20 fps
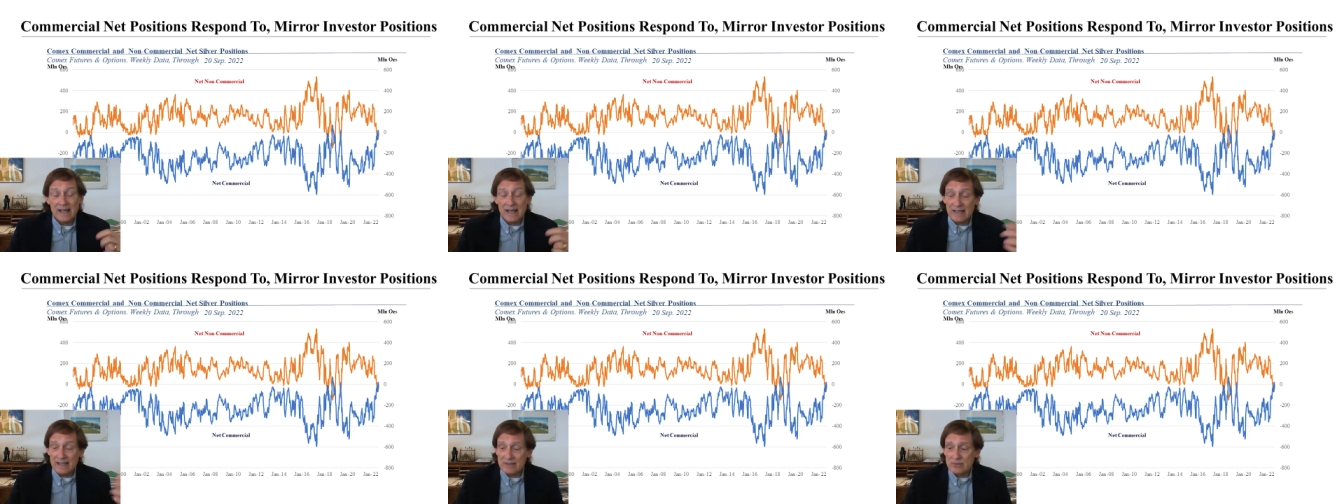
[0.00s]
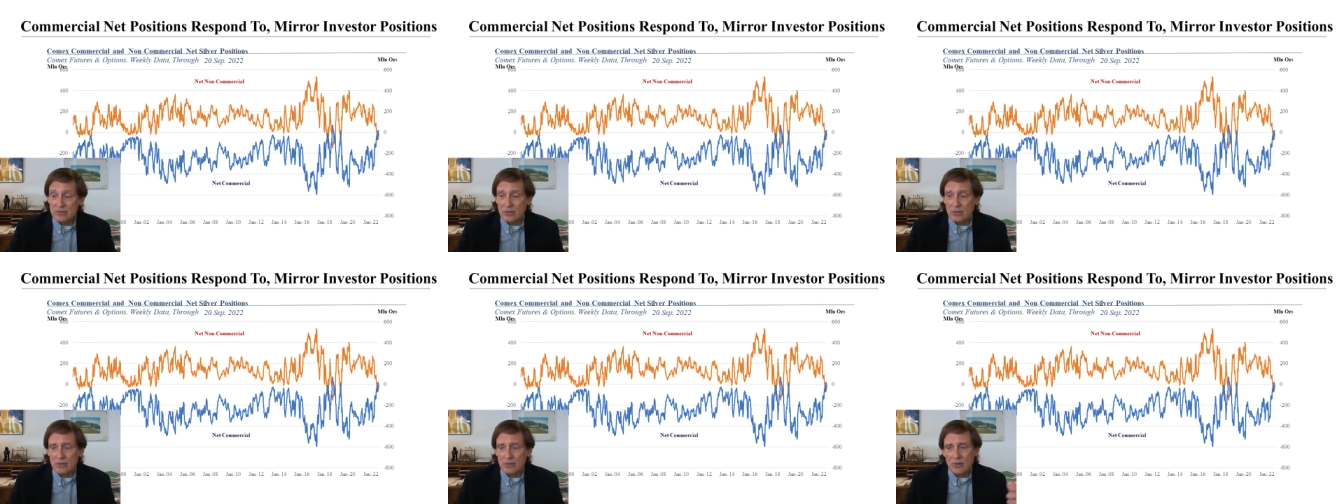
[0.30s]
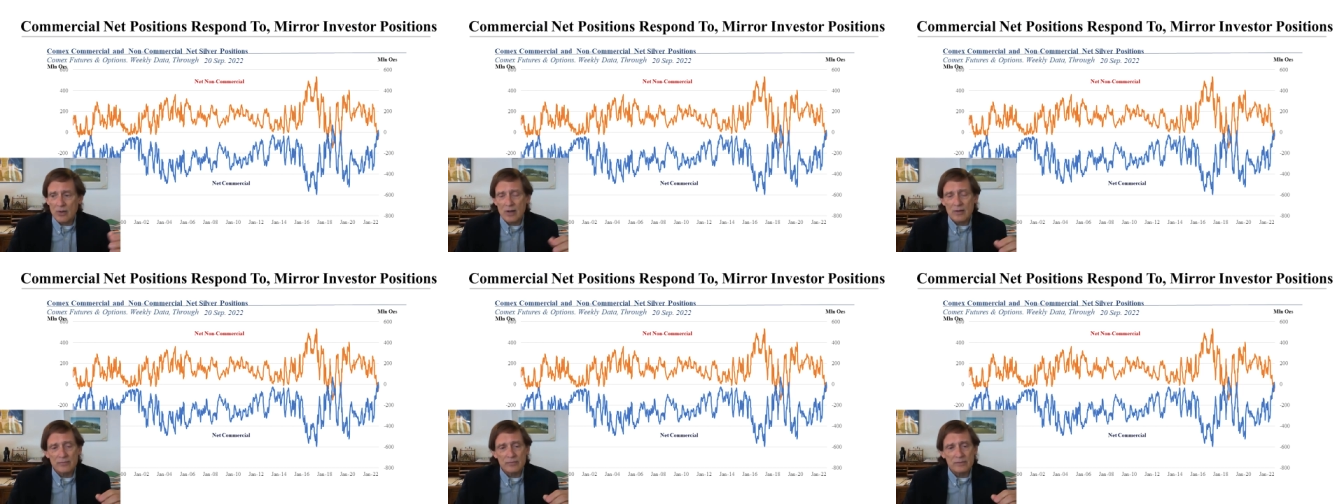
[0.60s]
And he's gone
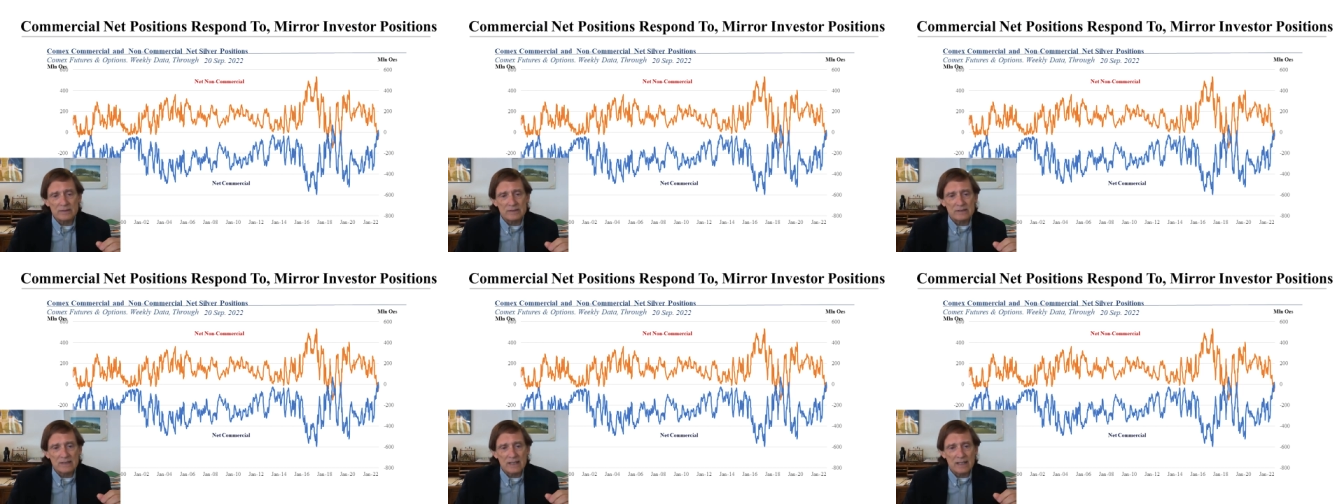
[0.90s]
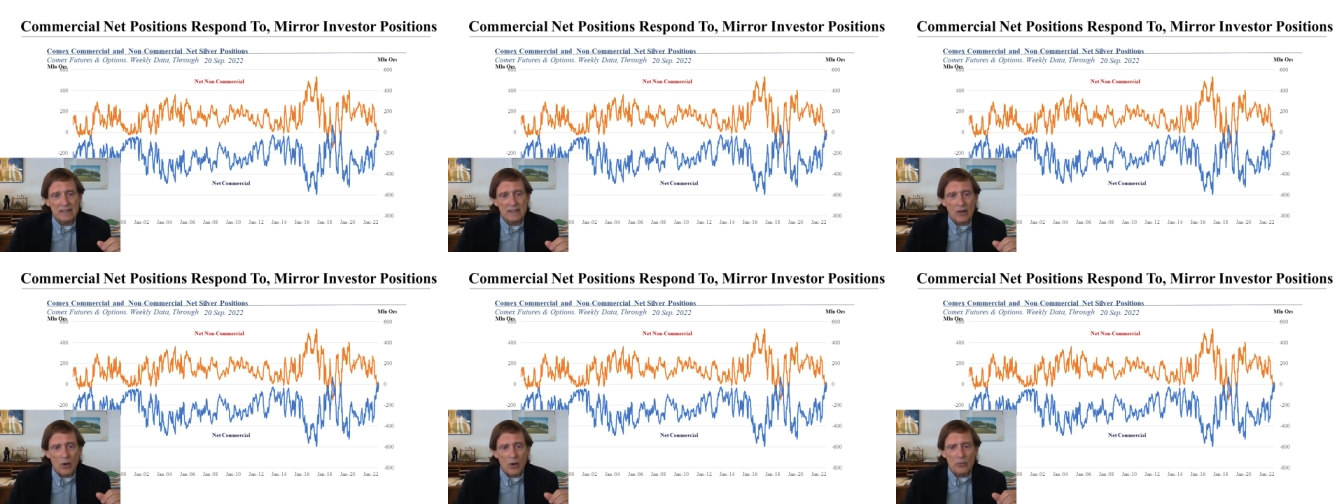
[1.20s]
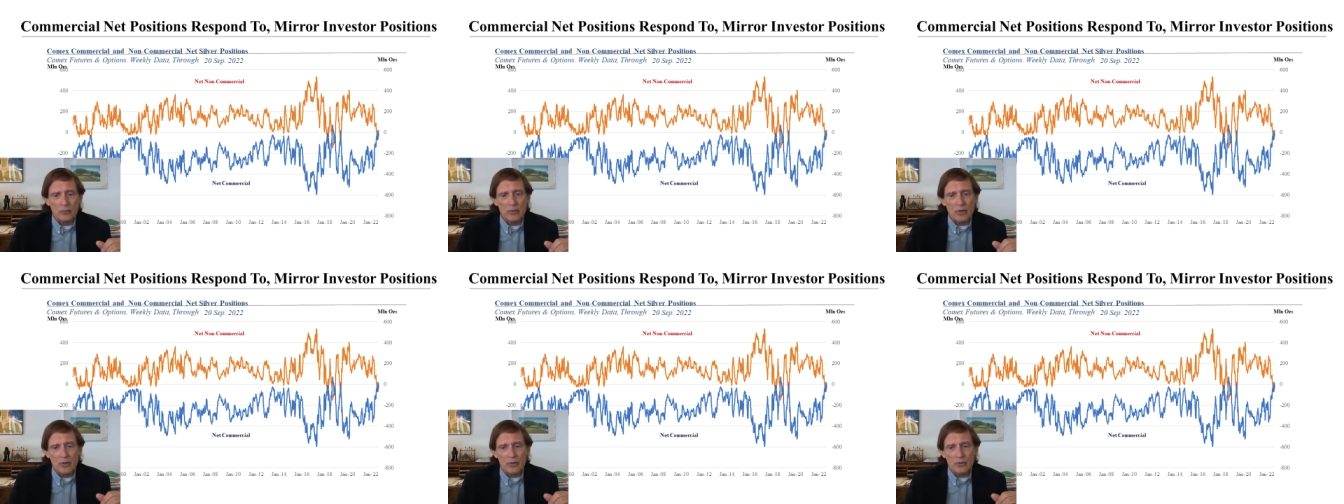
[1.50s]
off and said,
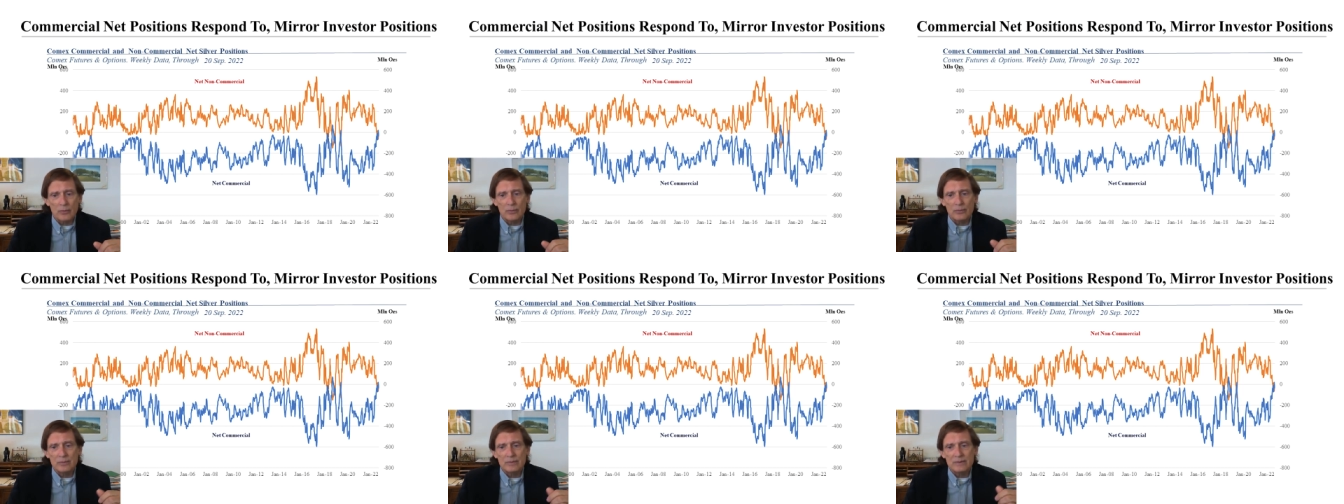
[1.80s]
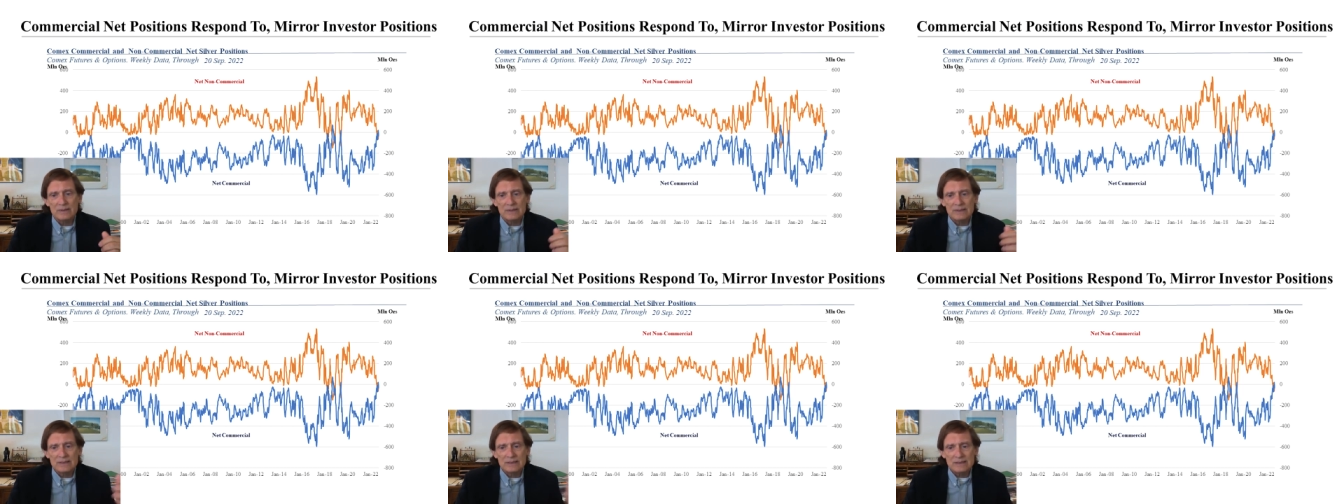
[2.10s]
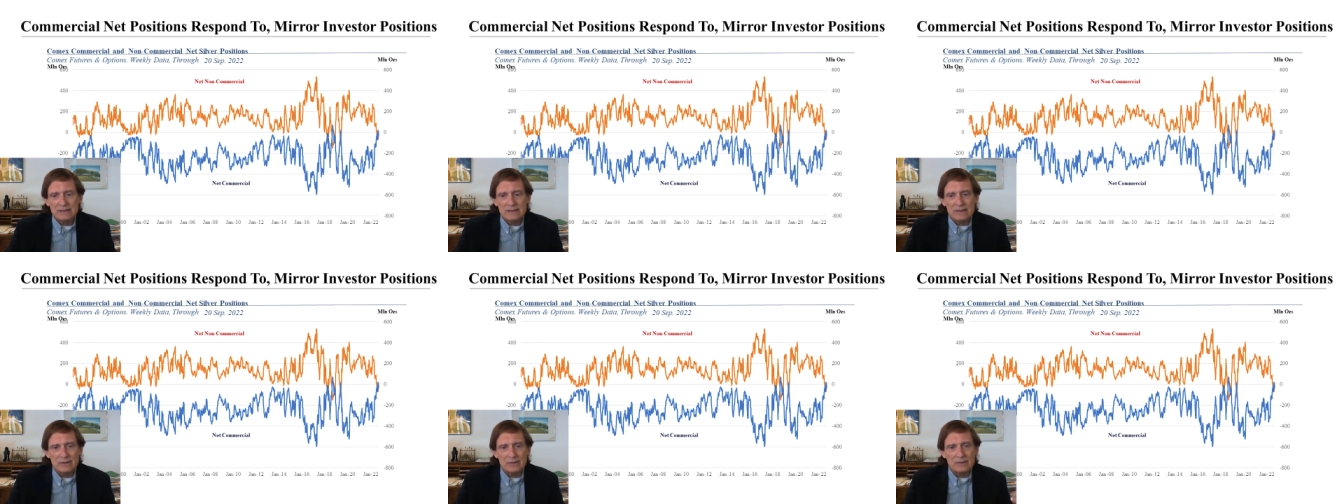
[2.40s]
oh, no,
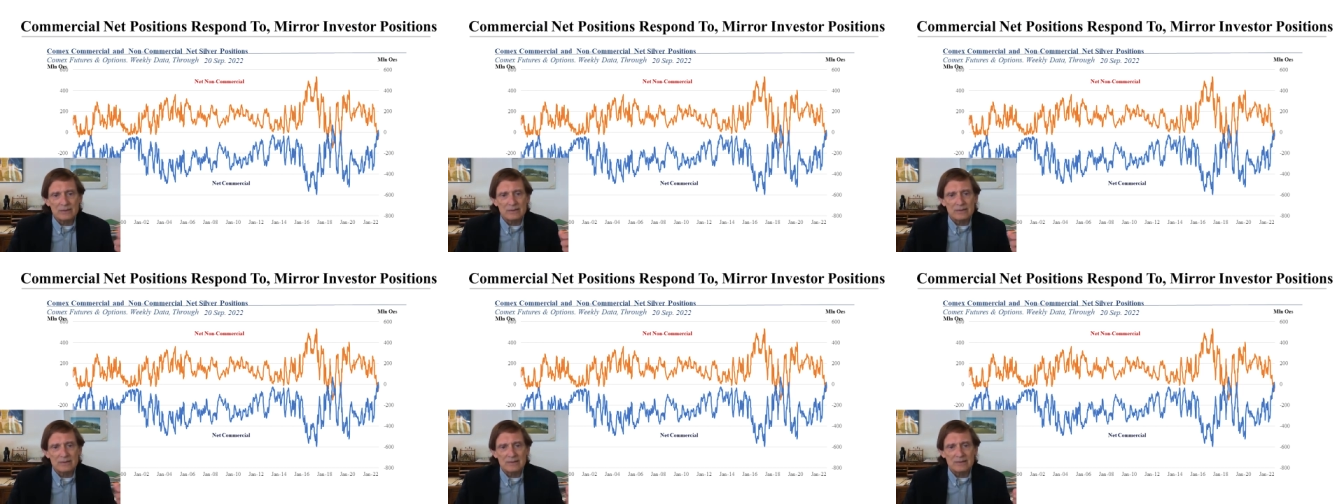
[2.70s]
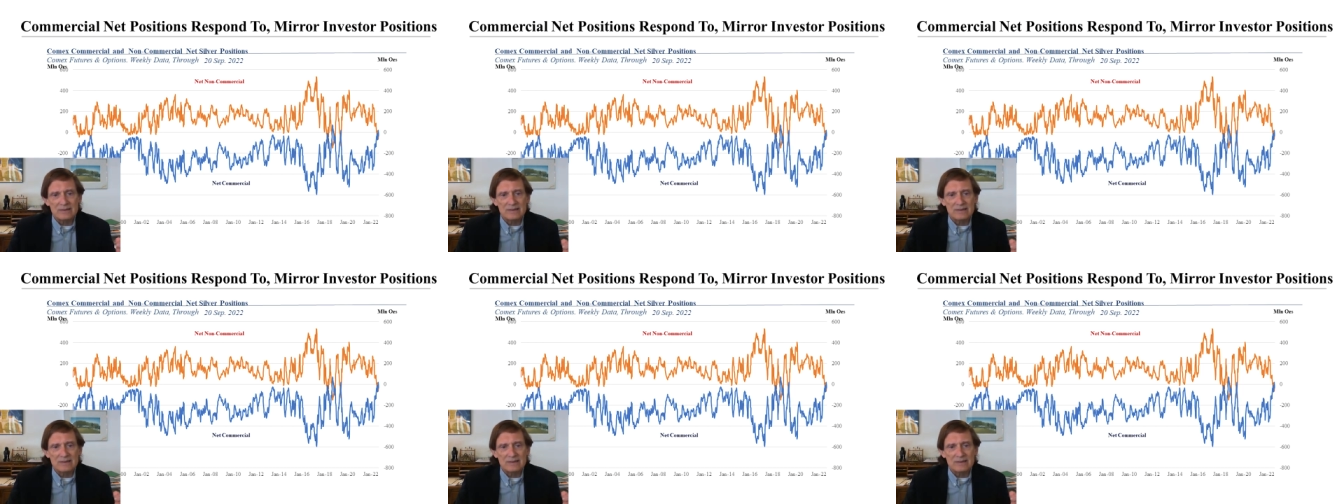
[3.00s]
you know,